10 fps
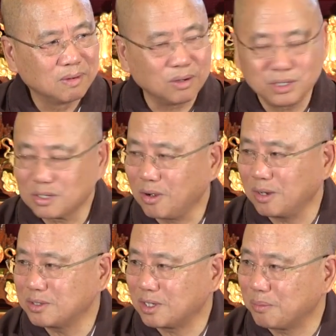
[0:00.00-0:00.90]
All these
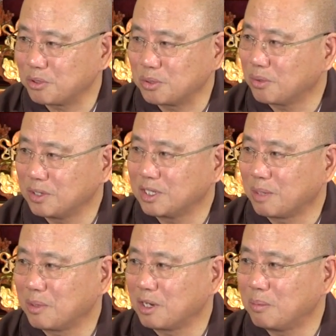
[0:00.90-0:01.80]
concepts, you don't need
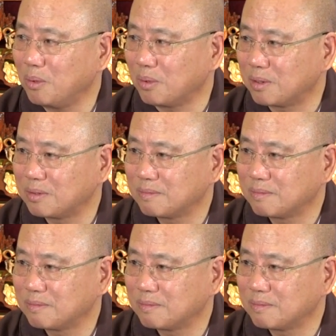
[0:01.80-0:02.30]
them anymore.